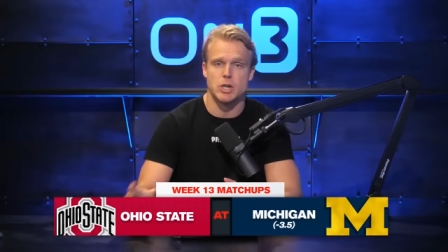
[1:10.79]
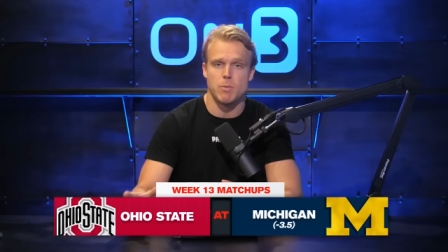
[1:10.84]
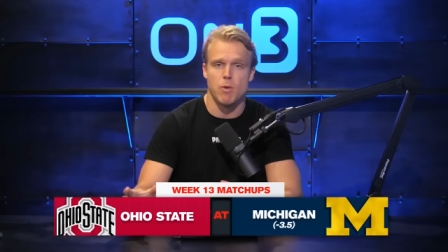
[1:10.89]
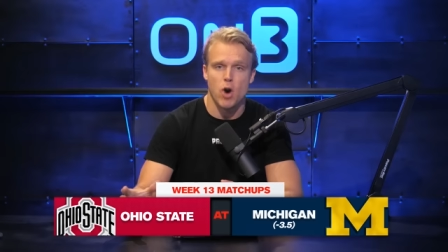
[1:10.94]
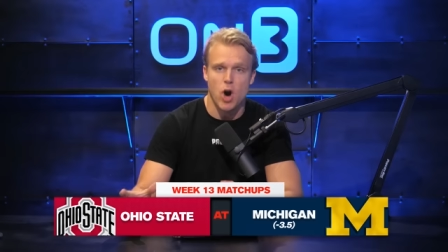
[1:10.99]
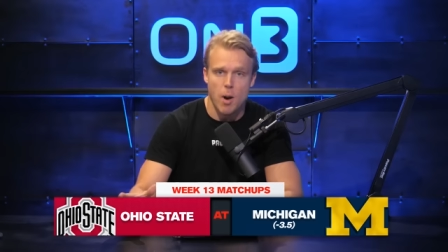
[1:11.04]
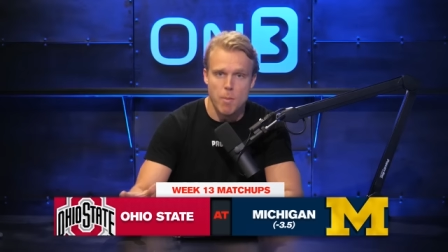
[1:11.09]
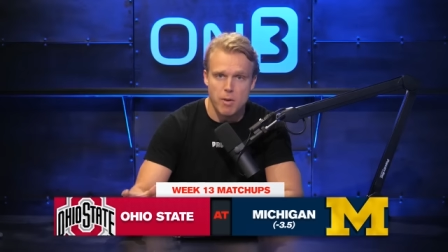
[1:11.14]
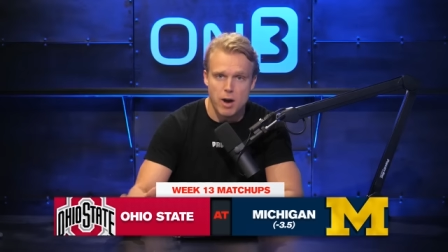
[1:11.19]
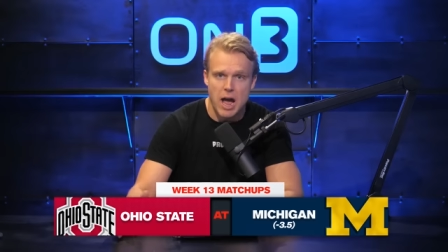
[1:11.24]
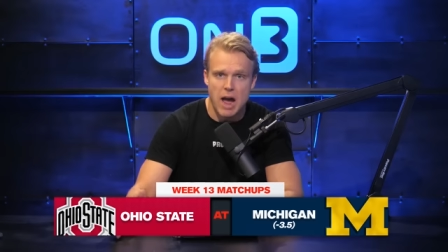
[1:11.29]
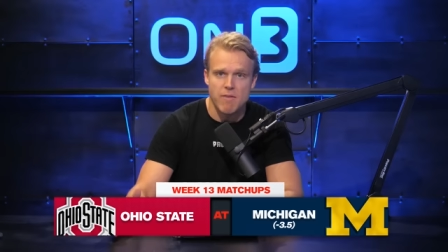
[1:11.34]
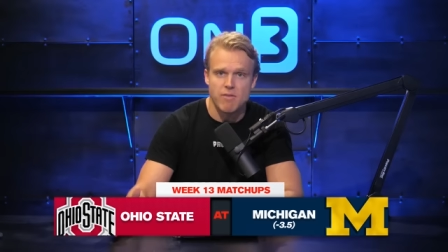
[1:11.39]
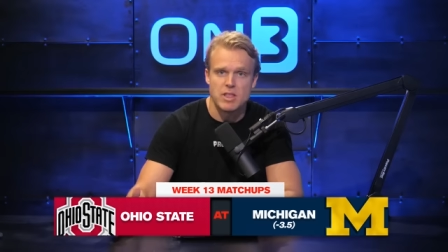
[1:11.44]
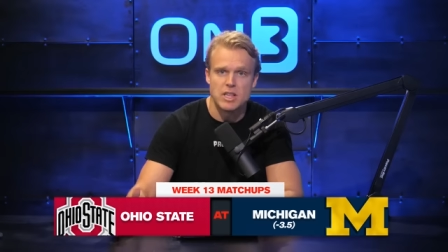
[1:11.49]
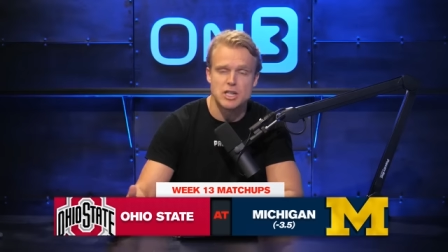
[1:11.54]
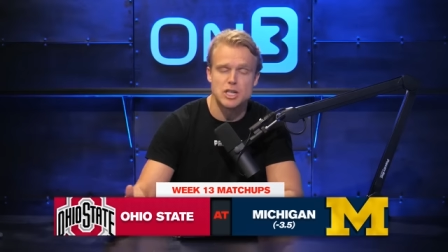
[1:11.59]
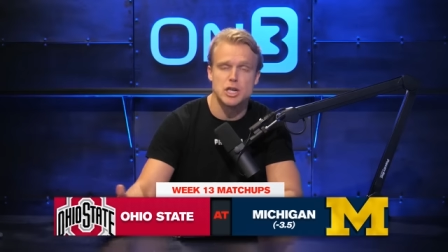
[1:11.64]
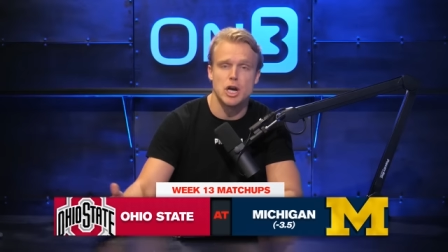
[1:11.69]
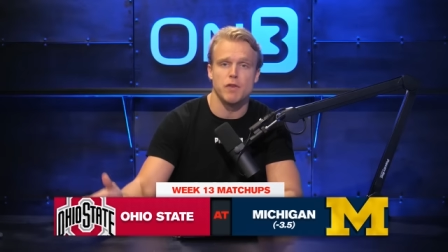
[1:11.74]
Harbaugh having the
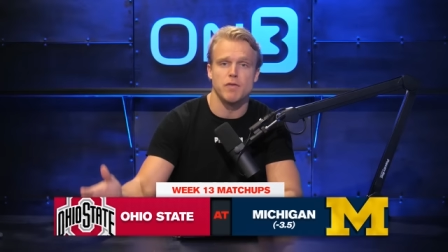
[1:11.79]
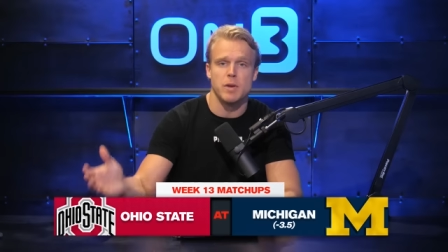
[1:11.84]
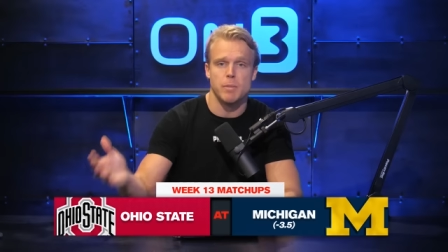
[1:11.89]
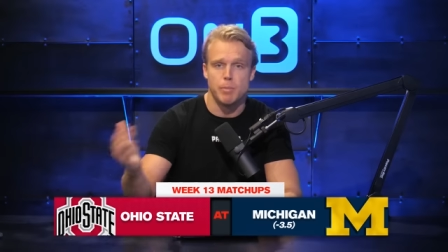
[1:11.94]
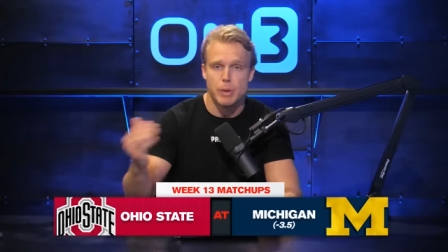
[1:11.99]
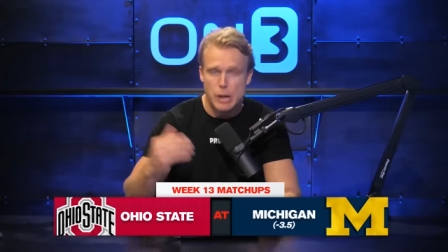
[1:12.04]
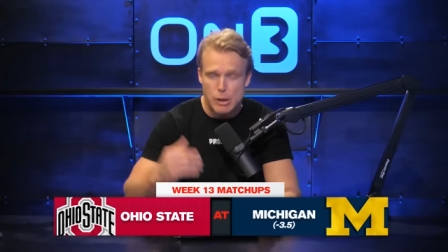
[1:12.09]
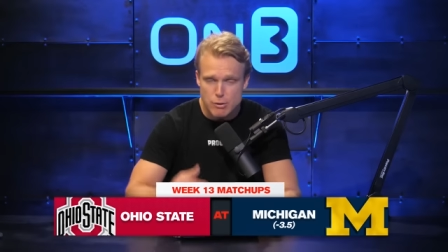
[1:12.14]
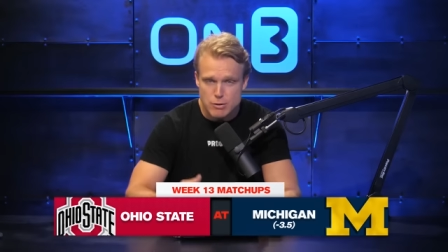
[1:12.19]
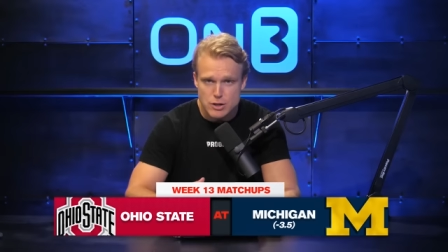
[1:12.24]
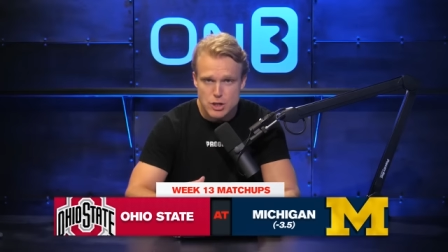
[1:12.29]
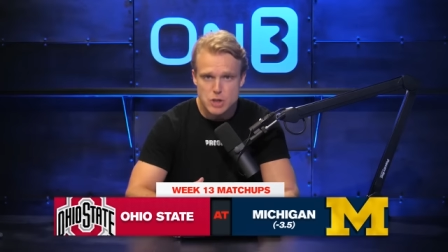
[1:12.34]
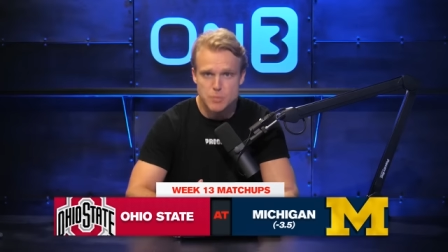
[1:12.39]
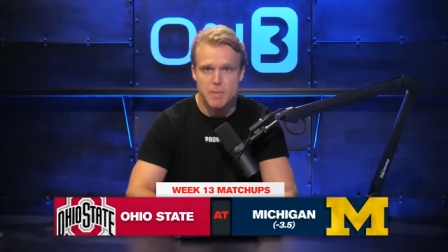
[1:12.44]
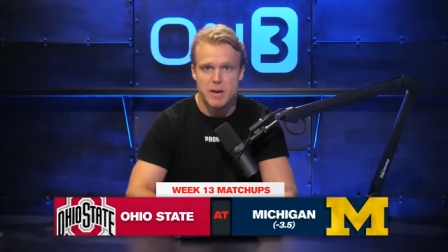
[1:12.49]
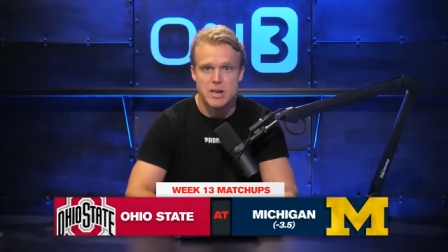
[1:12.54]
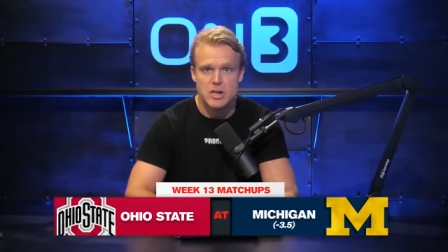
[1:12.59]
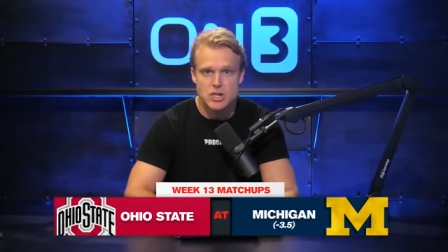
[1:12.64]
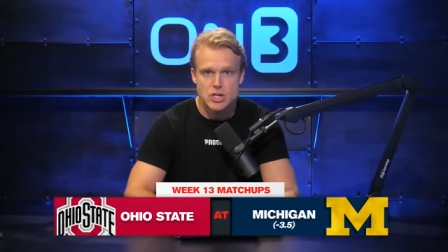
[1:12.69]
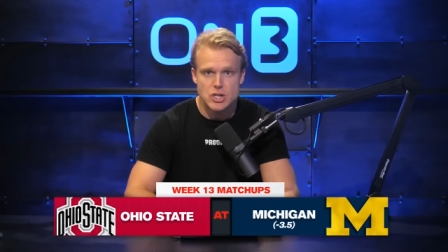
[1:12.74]
self-imposed
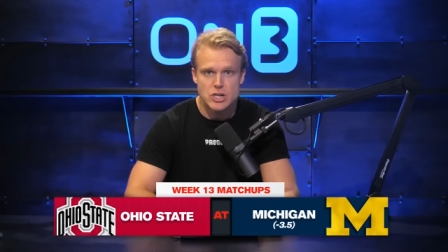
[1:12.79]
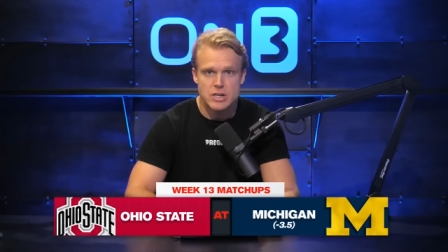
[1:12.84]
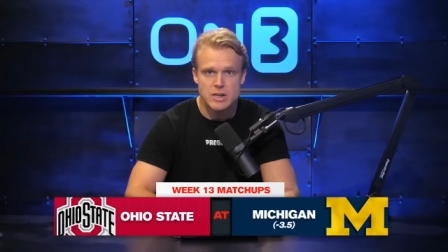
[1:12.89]
suspension,